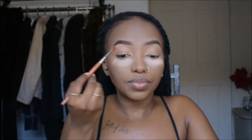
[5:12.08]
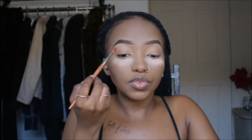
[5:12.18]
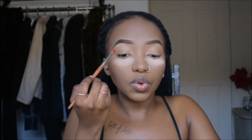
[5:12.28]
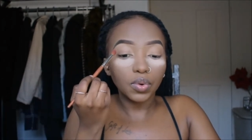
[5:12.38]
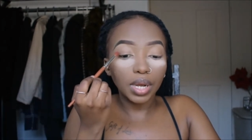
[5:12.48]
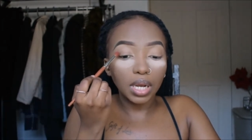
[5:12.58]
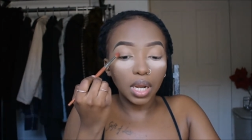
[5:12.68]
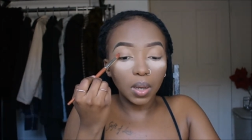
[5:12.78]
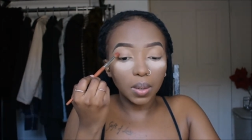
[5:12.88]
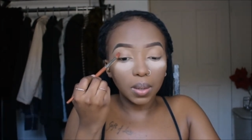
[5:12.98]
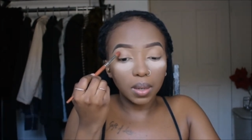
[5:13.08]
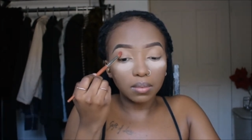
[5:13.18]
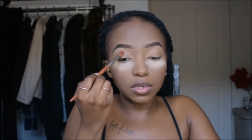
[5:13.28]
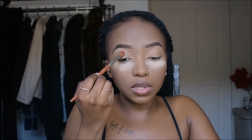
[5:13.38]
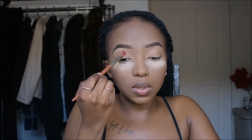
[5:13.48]
so right now
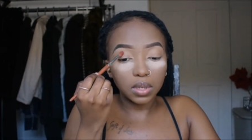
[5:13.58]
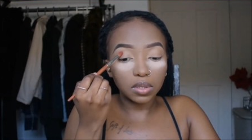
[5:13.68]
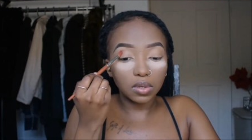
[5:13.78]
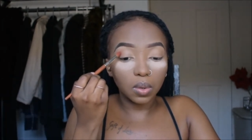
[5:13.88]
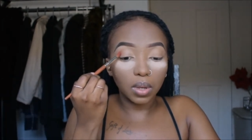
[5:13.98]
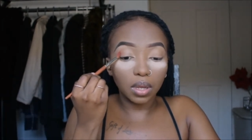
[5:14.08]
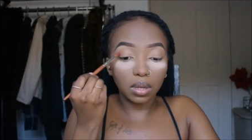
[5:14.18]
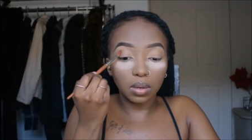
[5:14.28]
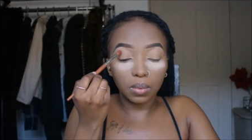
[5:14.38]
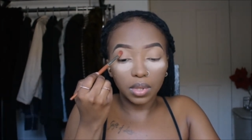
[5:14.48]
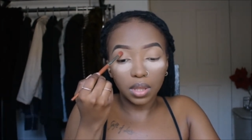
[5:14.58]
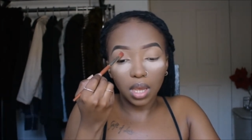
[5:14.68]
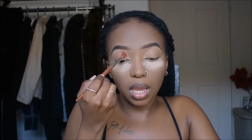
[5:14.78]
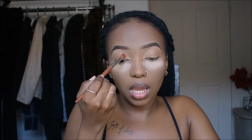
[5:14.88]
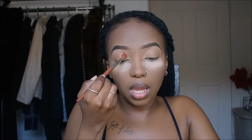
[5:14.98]
i'm just going to go in with
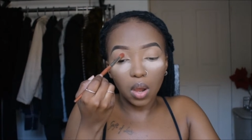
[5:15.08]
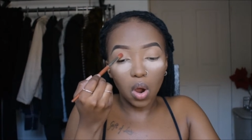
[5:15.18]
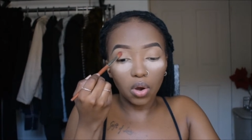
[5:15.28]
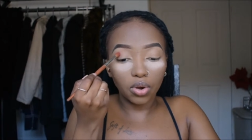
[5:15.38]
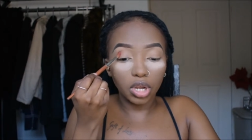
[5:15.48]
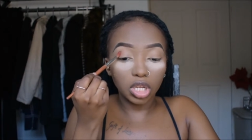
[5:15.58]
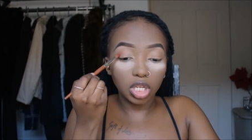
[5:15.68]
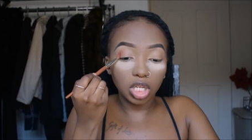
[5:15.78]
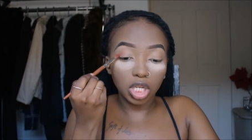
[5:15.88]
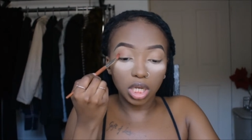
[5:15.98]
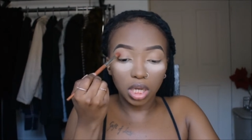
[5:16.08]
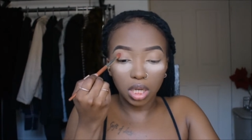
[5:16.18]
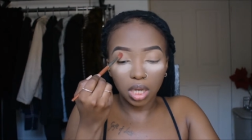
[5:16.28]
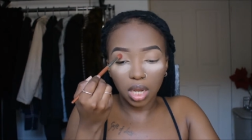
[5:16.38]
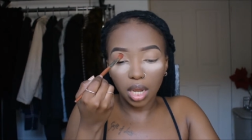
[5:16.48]
a orange
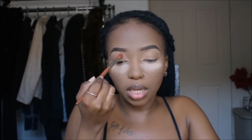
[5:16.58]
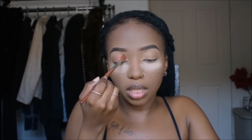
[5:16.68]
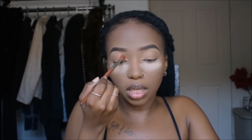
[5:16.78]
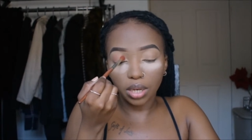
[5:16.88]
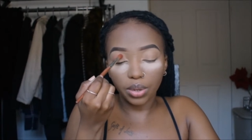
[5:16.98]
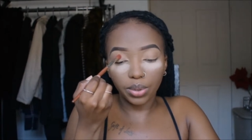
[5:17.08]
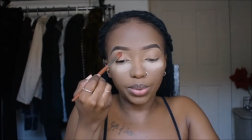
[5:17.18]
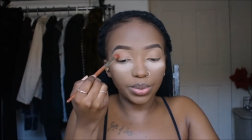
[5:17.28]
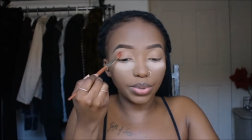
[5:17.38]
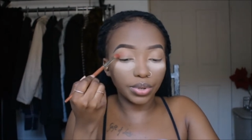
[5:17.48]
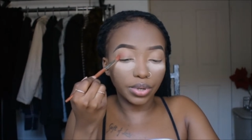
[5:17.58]
eyeshadow